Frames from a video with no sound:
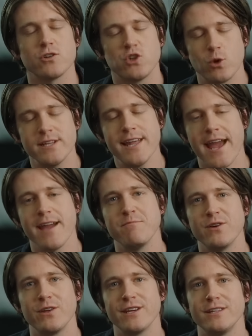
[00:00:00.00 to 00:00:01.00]
join the 8
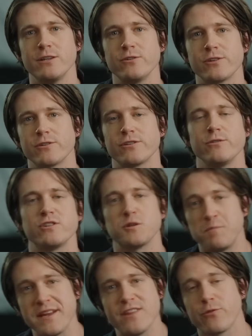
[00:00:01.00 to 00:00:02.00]
million users who
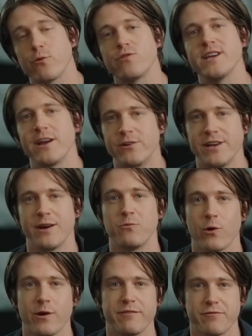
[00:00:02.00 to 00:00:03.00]
speed through the internet
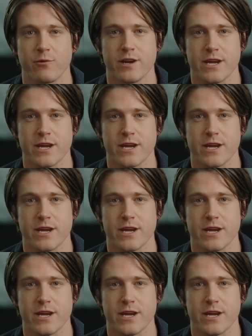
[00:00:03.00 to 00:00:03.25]
worry-free.